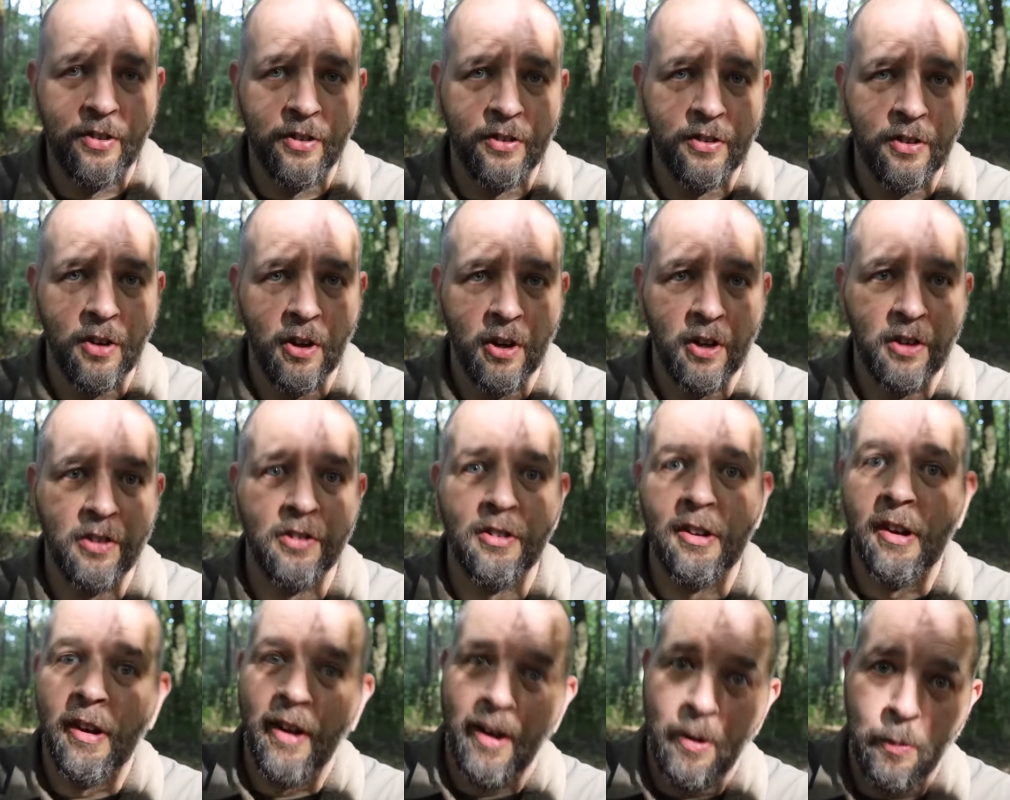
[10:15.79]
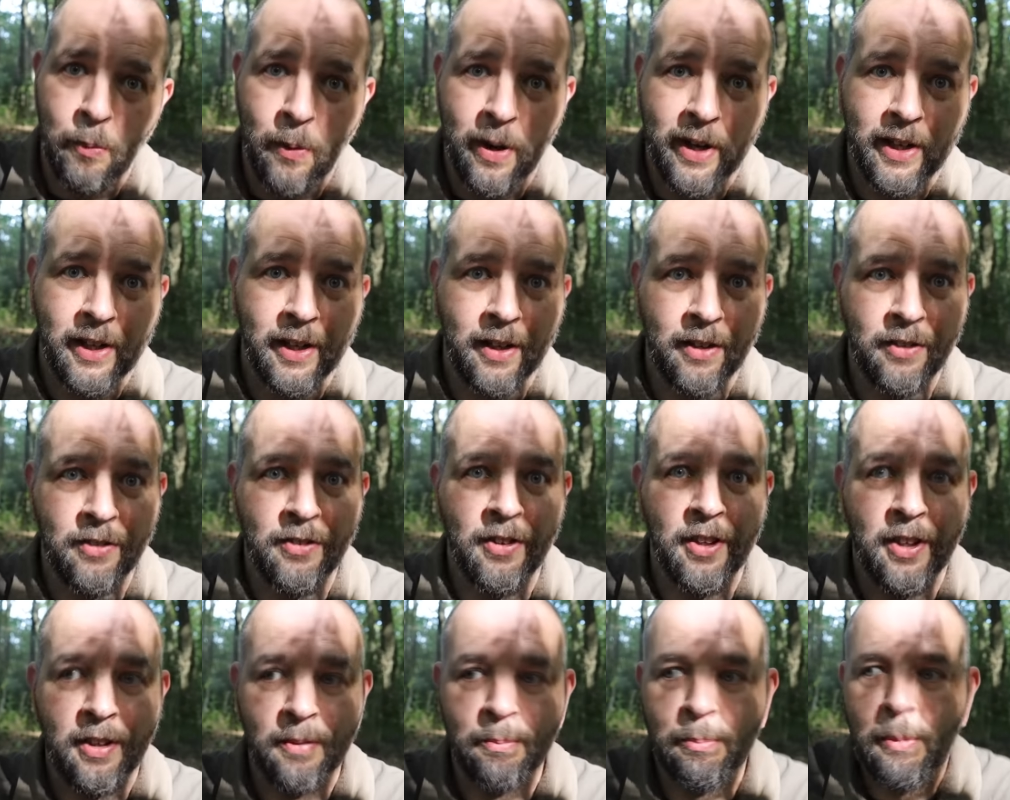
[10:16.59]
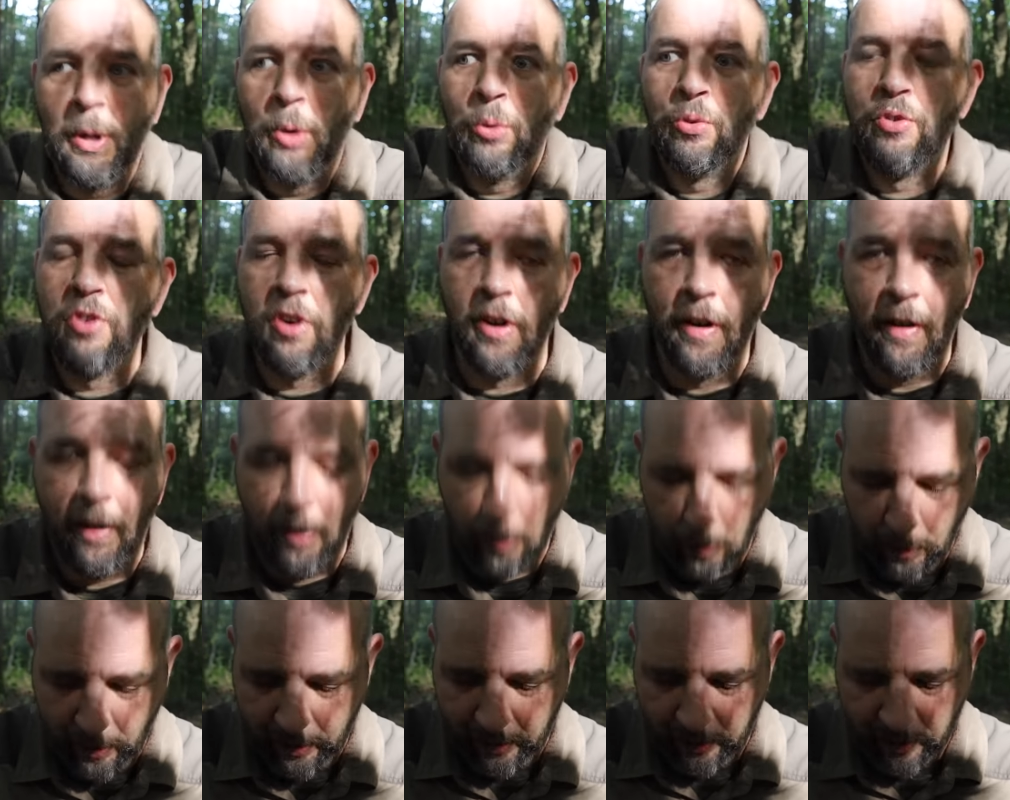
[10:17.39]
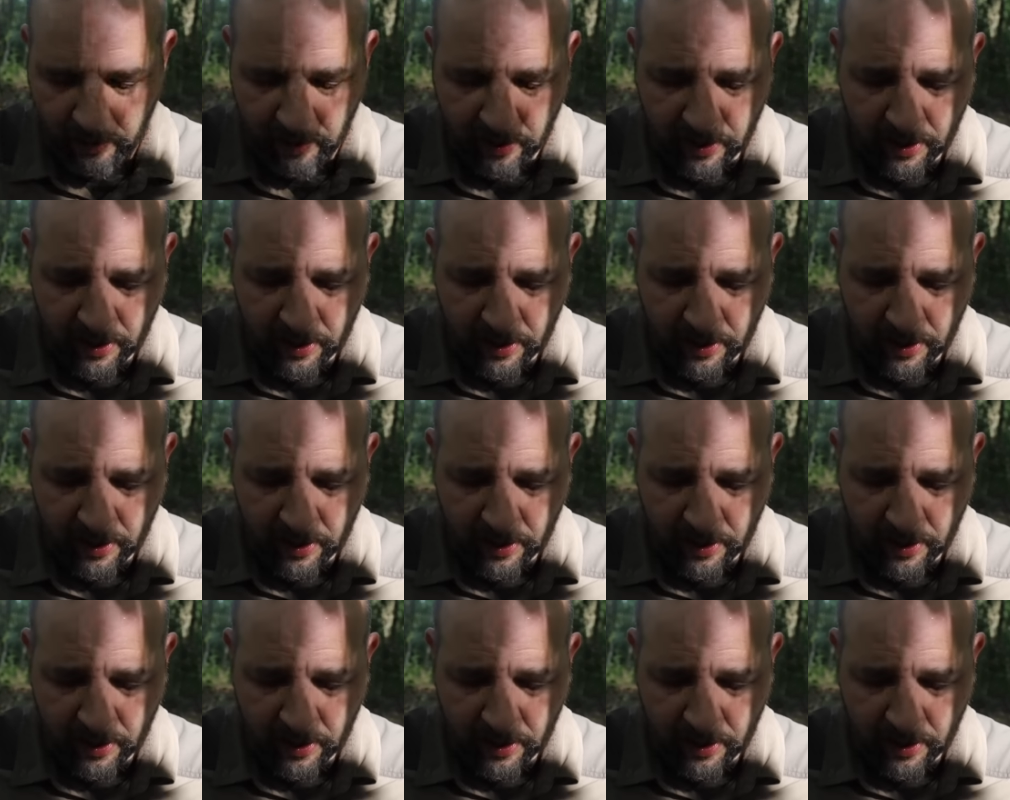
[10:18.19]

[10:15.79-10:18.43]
just not as lightweight as a ultra lightweight.